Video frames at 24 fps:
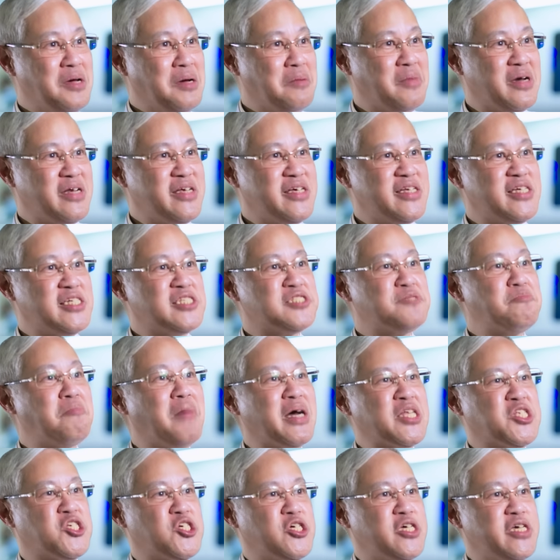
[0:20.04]
but it is
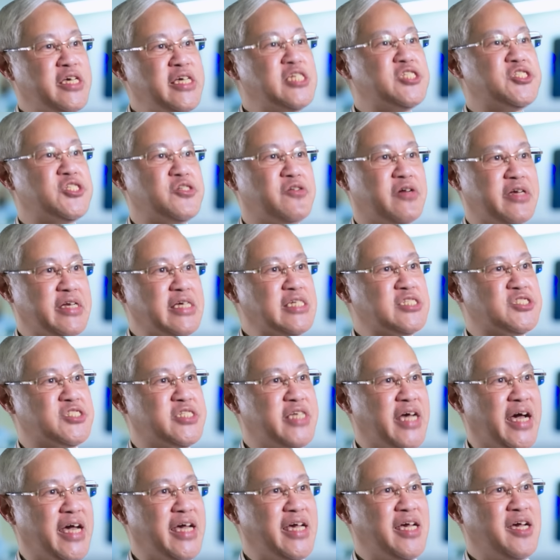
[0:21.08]
much easier this
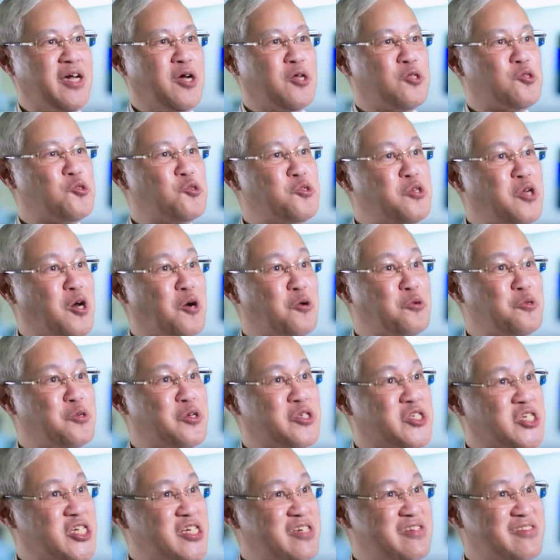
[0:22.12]
day to know your
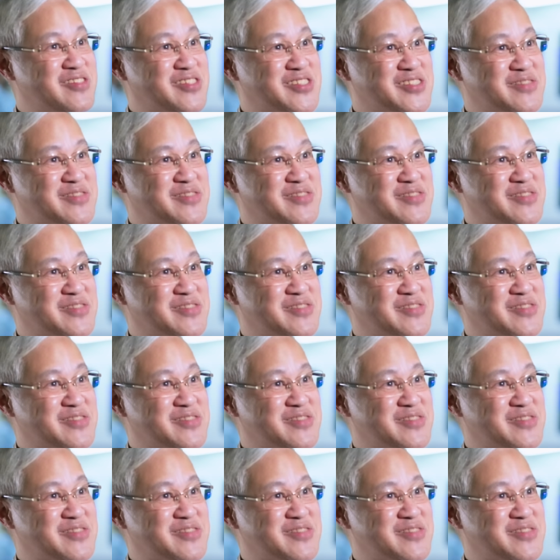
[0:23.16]
genes.